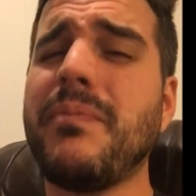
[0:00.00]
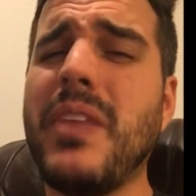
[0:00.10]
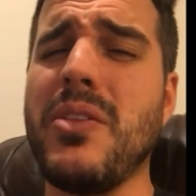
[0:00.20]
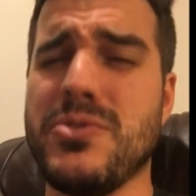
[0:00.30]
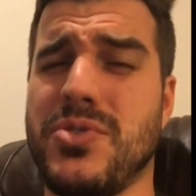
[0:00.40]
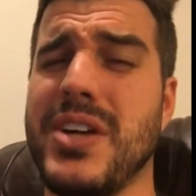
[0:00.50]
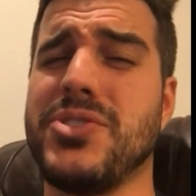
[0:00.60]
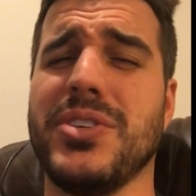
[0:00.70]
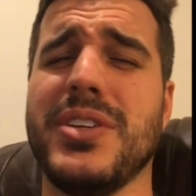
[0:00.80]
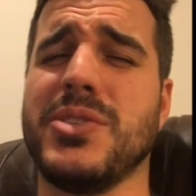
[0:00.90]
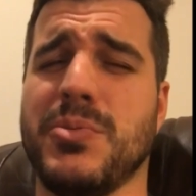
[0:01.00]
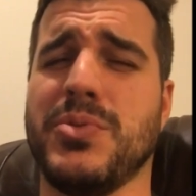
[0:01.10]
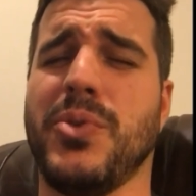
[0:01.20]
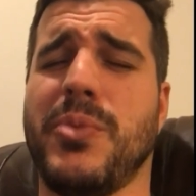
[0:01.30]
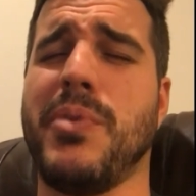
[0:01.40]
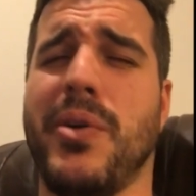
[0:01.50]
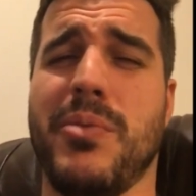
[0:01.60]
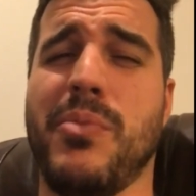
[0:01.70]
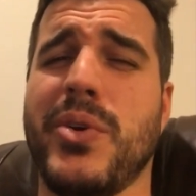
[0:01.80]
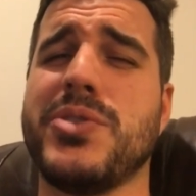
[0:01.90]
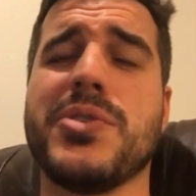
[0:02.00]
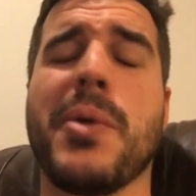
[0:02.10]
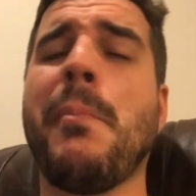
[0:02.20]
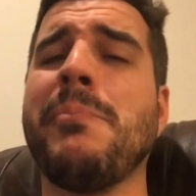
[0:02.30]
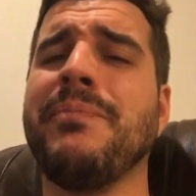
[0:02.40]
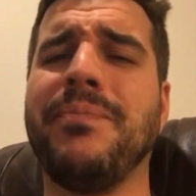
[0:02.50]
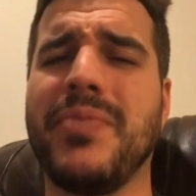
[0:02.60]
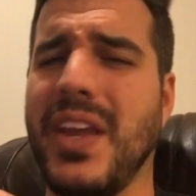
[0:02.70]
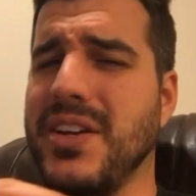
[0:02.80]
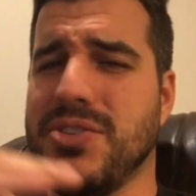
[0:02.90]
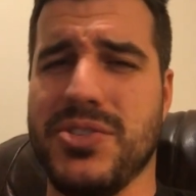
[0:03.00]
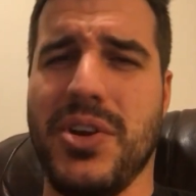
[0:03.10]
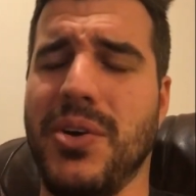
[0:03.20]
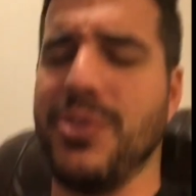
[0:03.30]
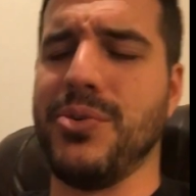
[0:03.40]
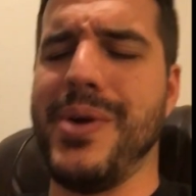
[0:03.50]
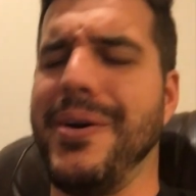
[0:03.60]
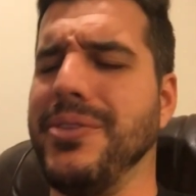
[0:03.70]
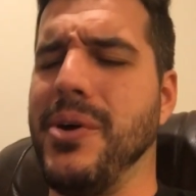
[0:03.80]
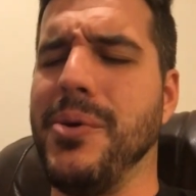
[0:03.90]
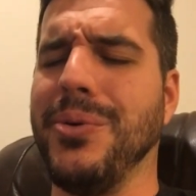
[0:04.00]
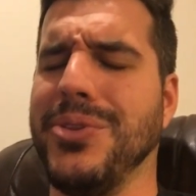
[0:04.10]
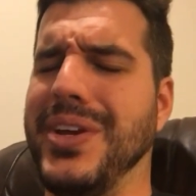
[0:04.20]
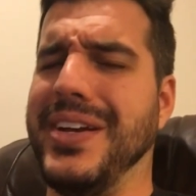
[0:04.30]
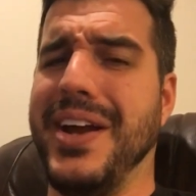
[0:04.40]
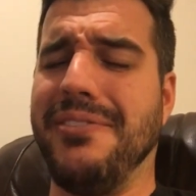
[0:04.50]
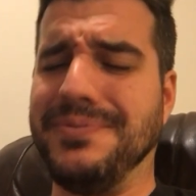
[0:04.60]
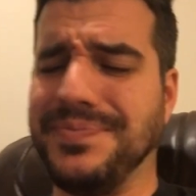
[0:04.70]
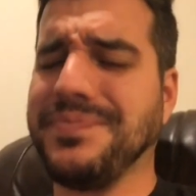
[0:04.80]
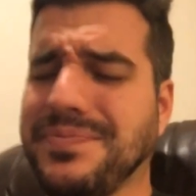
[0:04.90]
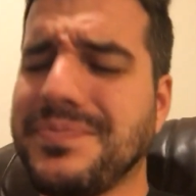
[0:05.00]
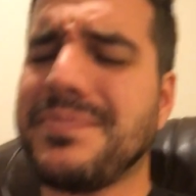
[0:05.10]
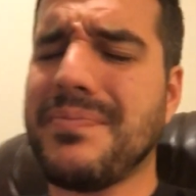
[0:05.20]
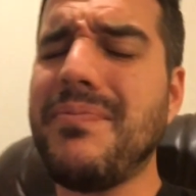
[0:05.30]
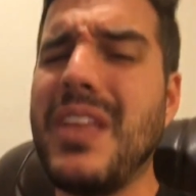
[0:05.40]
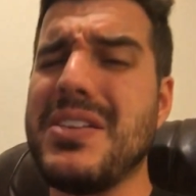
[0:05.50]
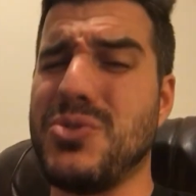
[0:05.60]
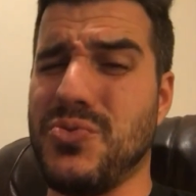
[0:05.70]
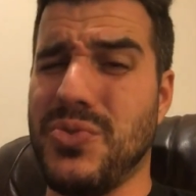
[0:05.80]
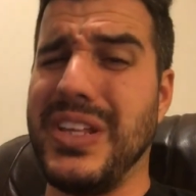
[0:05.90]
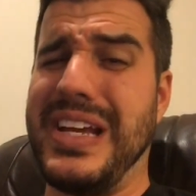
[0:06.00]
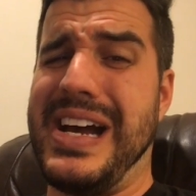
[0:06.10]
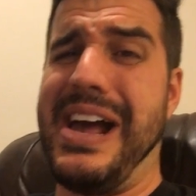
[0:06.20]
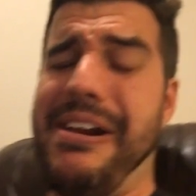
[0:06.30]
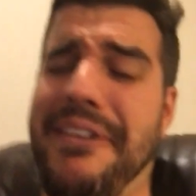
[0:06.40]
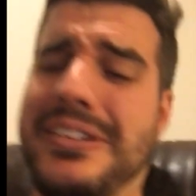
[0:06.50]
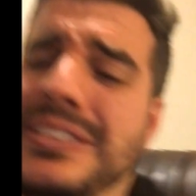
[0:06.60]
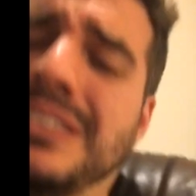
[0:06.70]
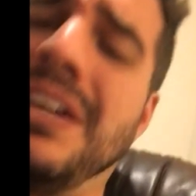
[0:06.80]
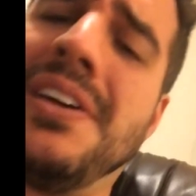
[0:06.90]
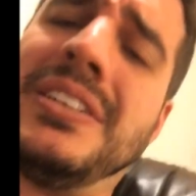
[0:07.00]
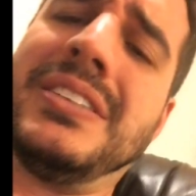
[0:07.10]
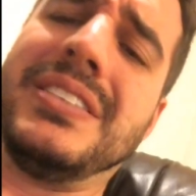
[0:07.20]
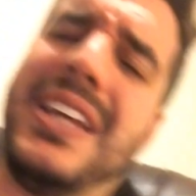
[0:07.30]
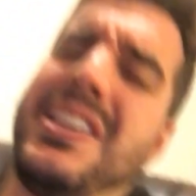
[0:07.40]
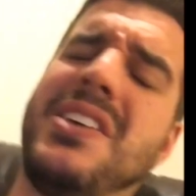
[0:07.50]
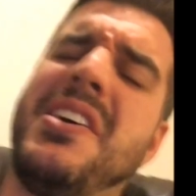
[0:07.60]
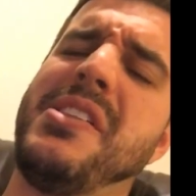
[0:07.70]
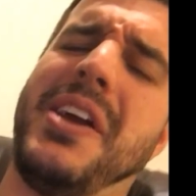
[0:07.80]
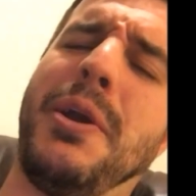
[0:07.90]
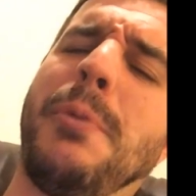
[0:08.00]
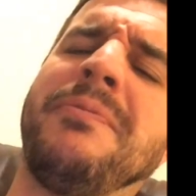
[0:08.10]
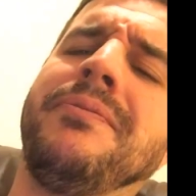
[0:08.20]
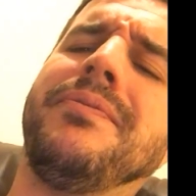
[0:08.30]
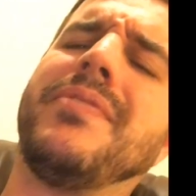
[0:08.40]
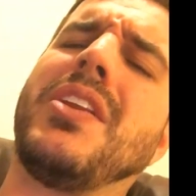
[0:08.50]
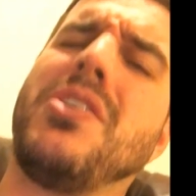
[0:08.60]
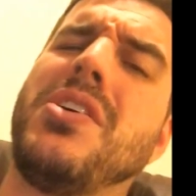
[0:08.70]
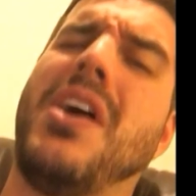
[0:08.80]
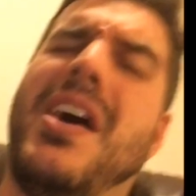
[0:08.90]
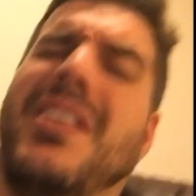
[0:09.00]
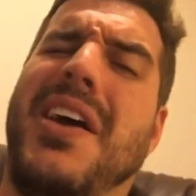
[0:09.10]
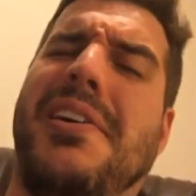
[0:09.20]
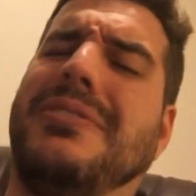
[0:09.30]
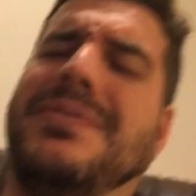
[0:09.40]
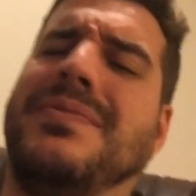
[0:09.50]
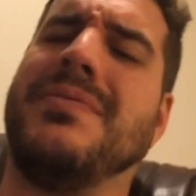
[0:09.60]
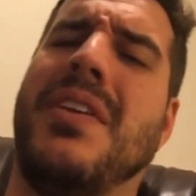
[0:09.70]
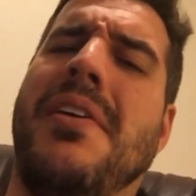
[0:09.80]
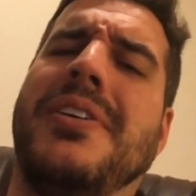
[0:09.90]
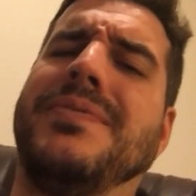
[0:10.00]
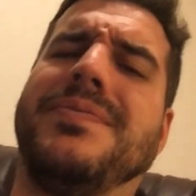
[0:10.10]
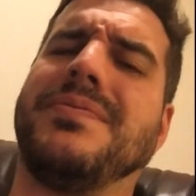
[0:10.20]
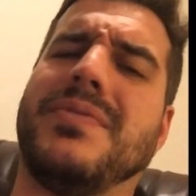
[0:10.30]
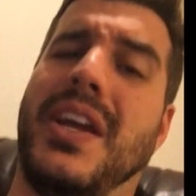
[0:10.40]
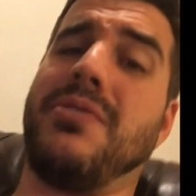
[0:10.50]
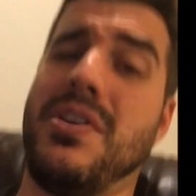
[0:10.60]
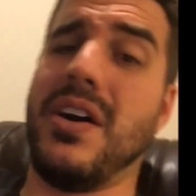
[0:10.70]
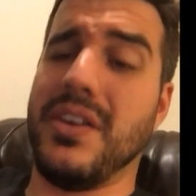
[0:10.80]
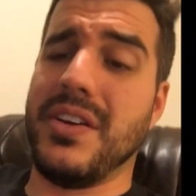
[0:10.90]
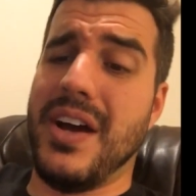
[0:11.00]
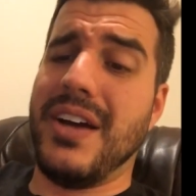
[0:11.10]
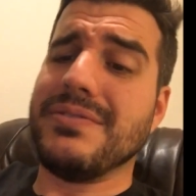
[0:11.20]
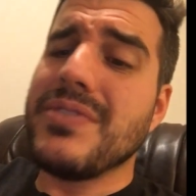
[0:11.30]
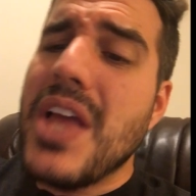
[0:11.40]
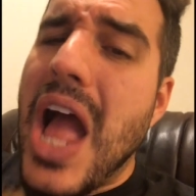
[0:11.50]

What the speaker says: those dried chilies absorbed all the moisture, and it's just all throughout the whole thing now. This is really hot. Like, not like good hot, like not good hot.